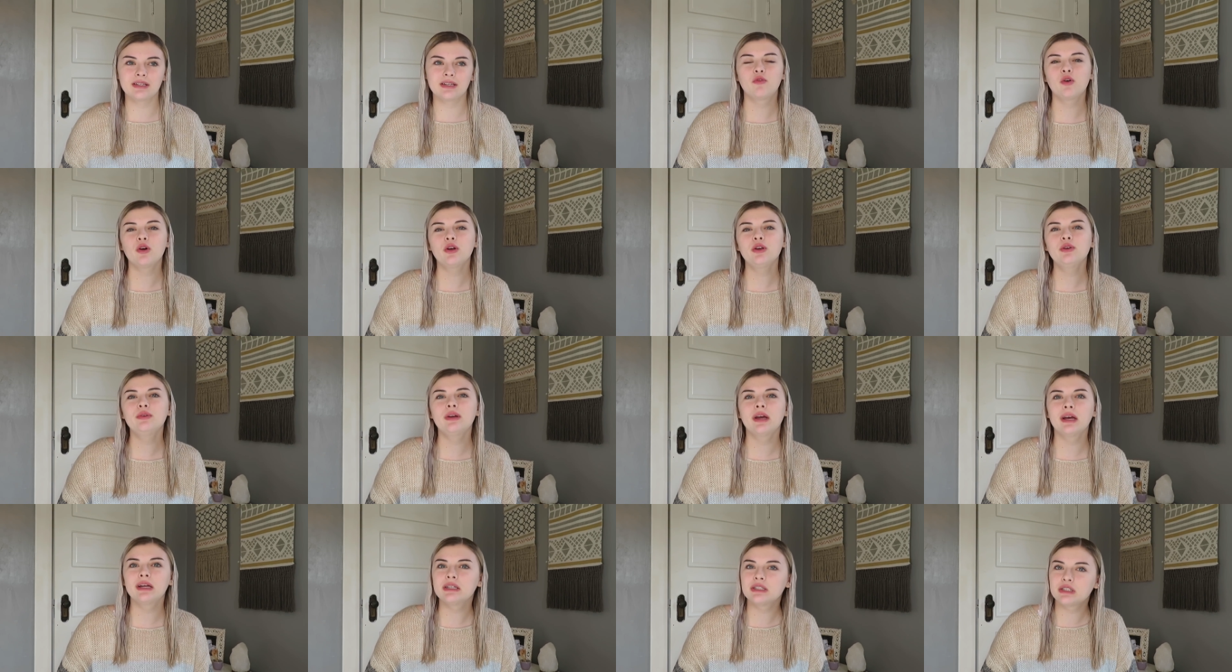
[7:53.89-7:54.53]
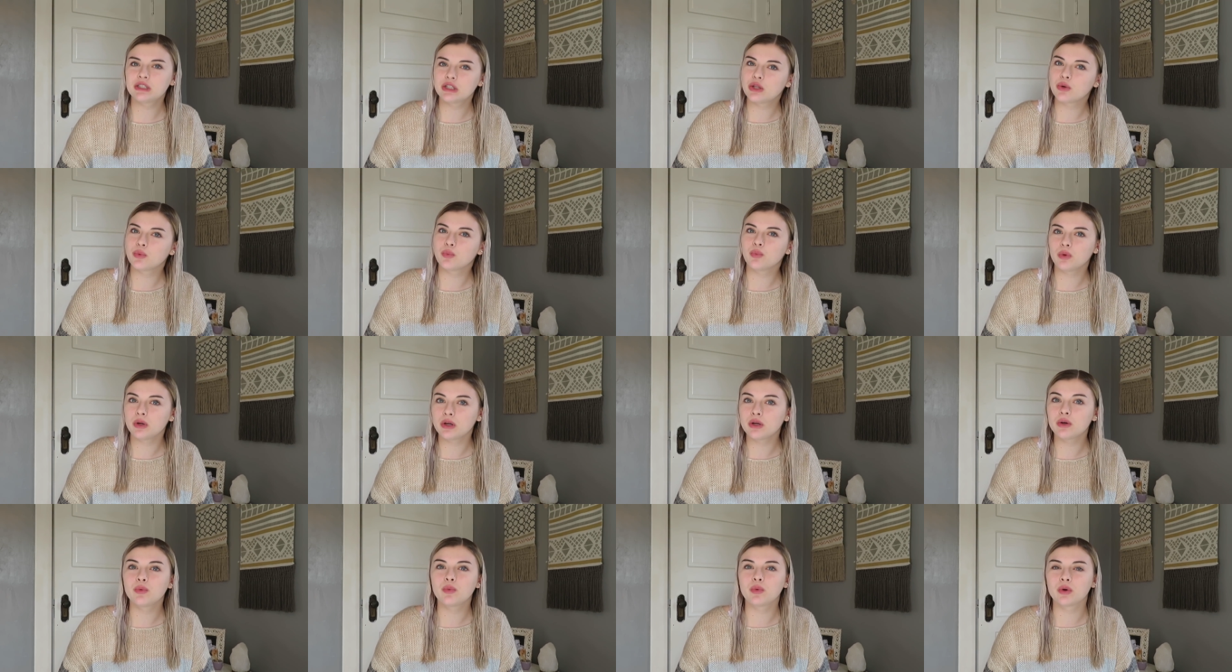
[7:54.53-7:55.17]
before you get into the
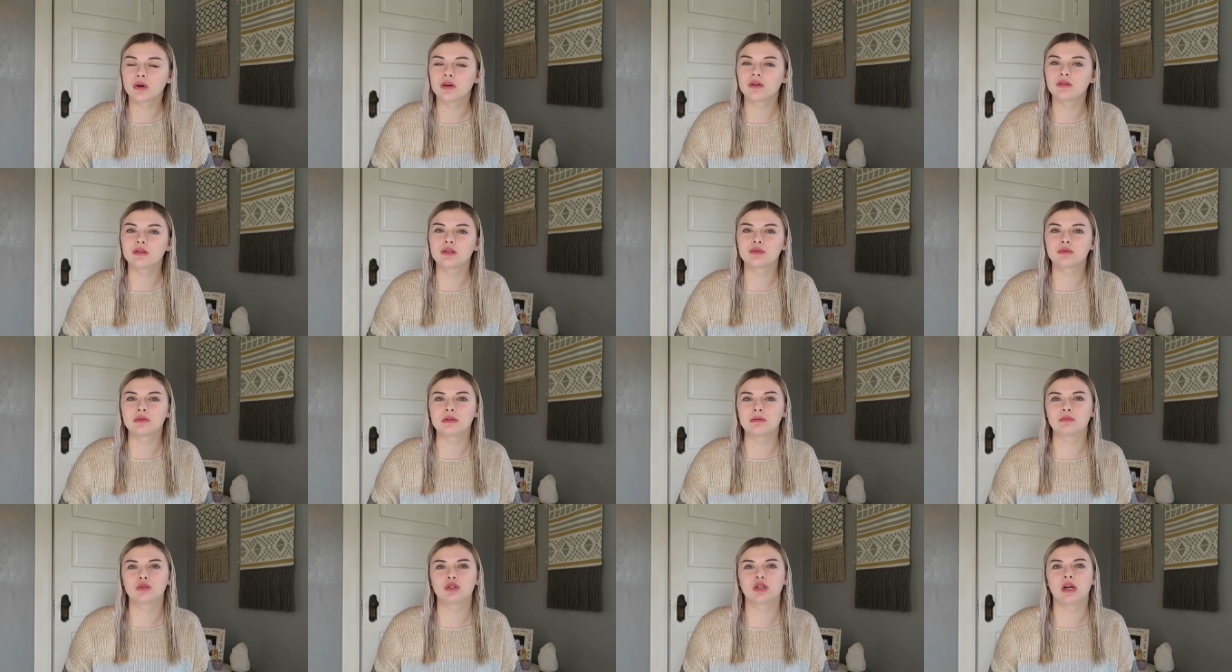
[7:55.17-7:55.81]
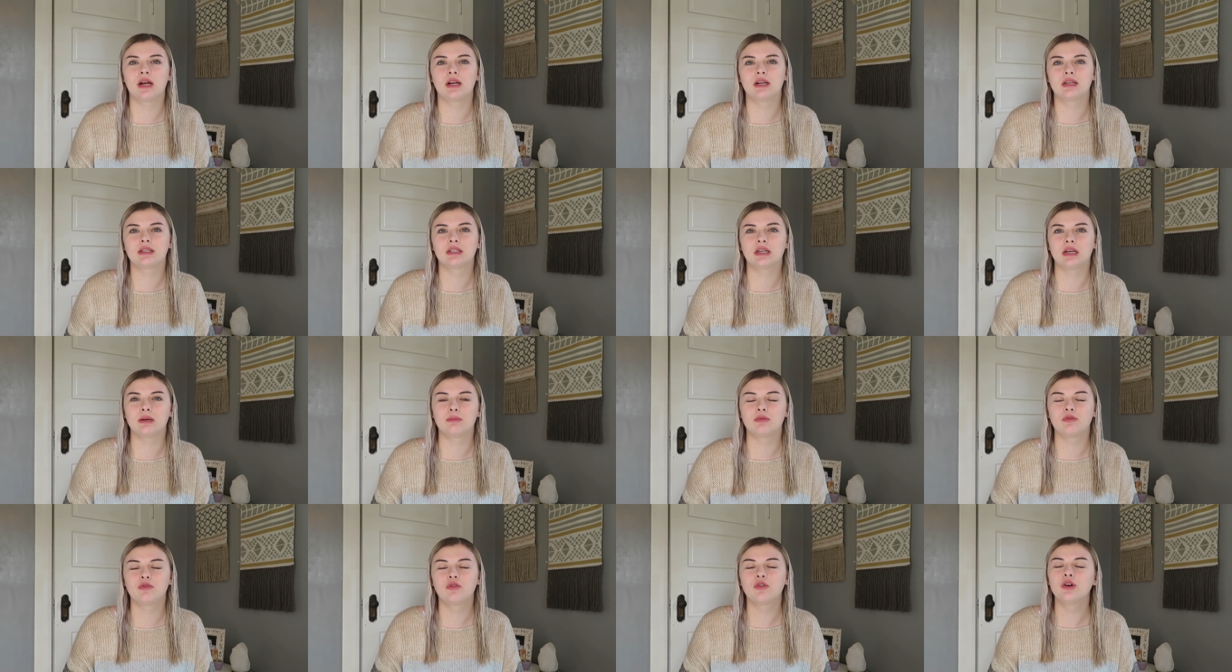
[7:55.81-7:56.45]
real world is what I'm trying to
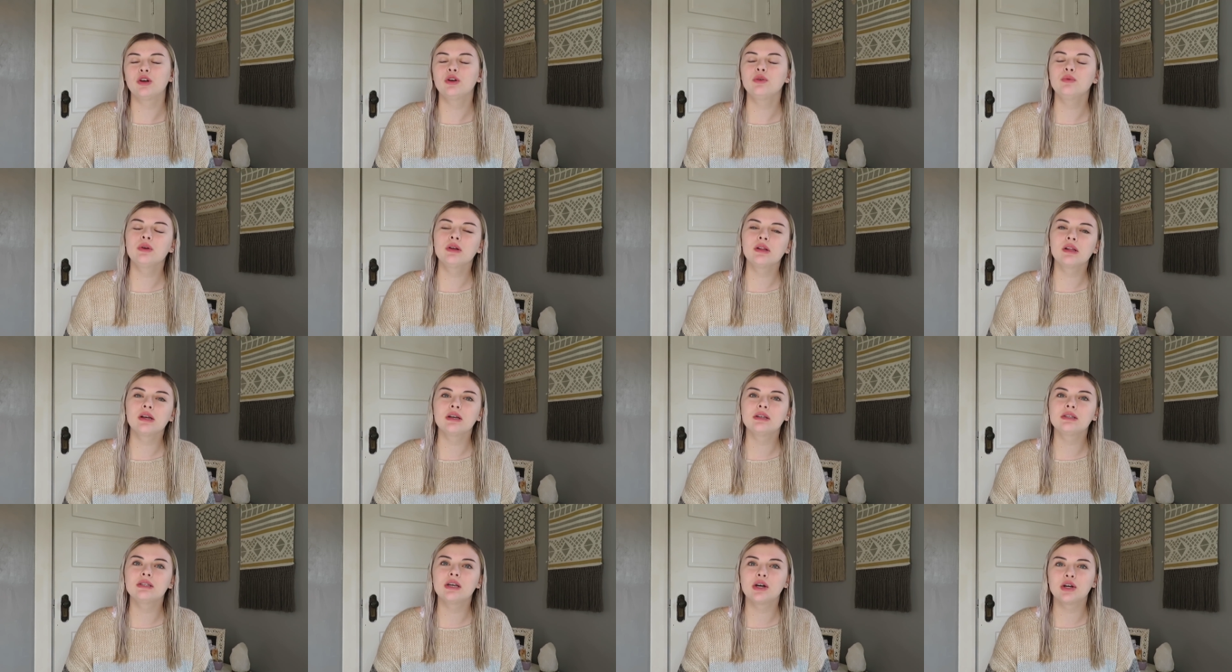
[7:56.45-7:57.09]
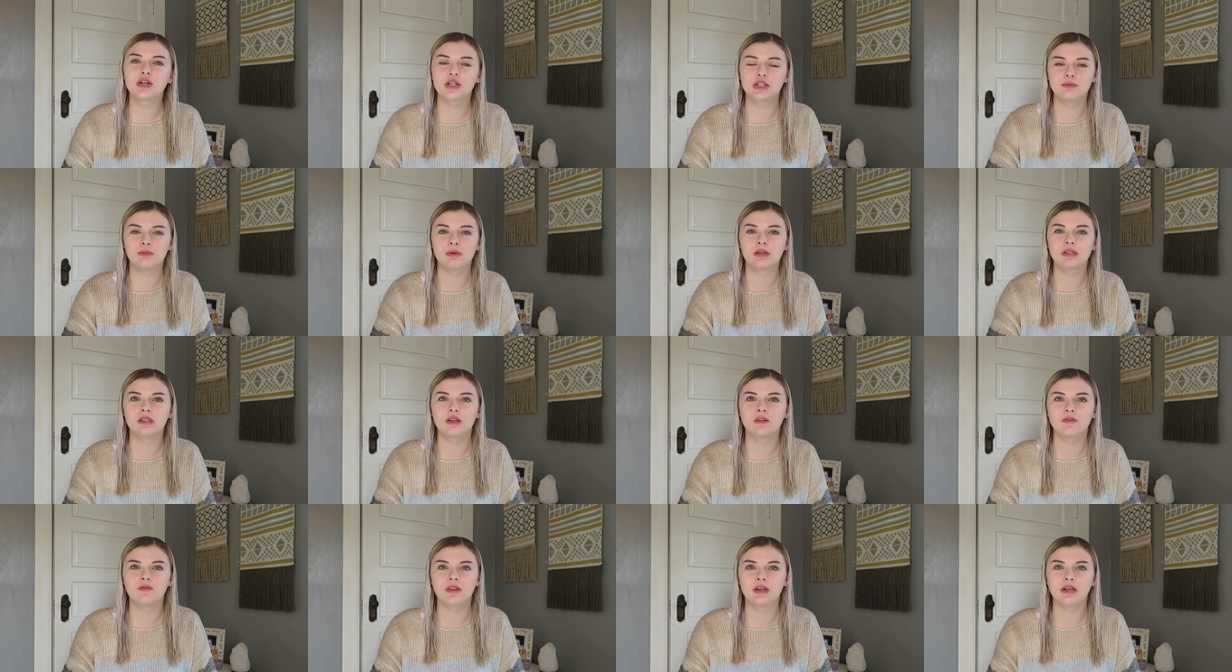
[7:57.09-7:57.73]
say, before you realize how
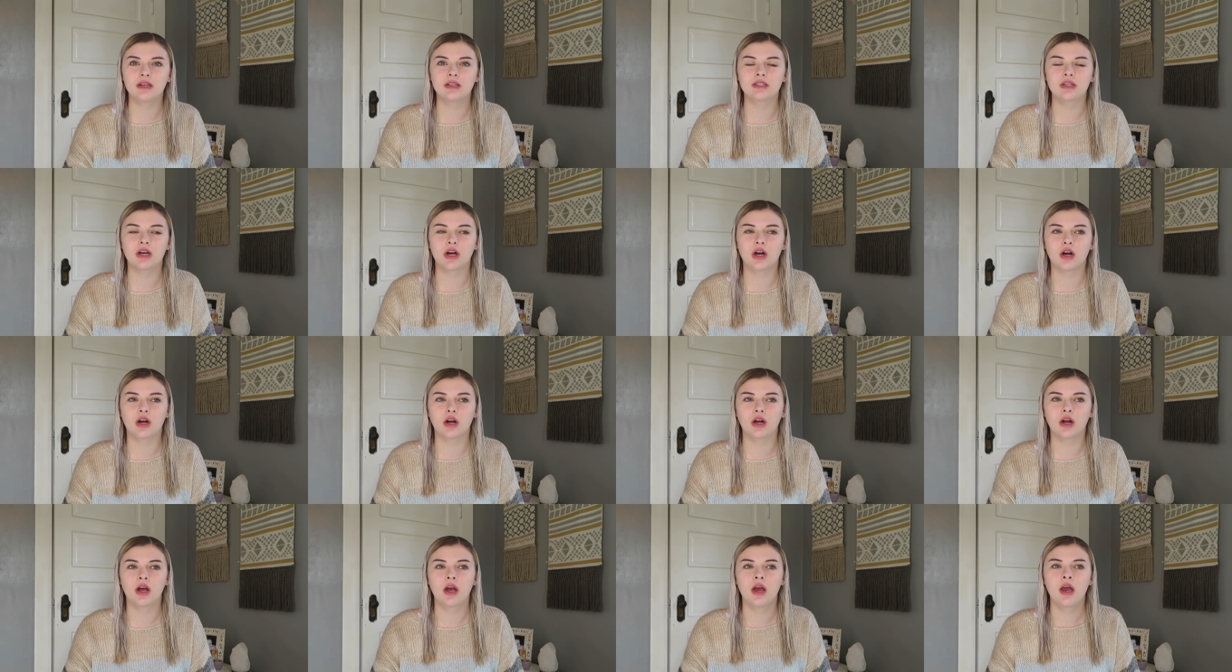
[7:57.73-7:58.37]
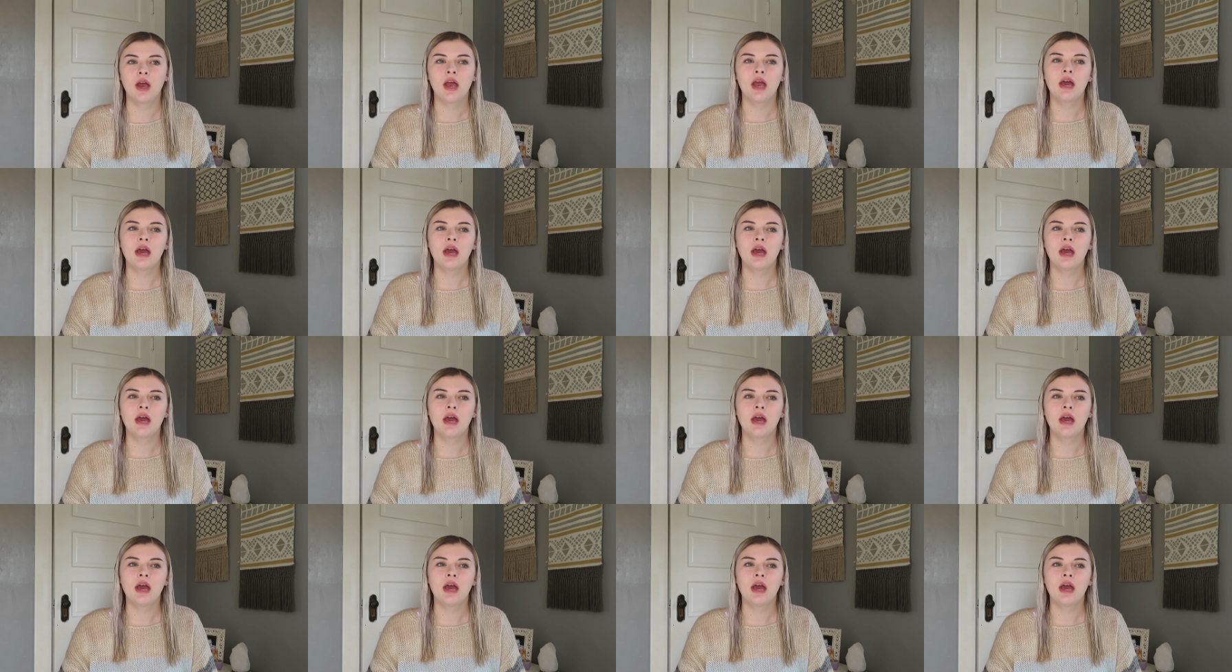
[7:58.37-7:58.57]
expensive things are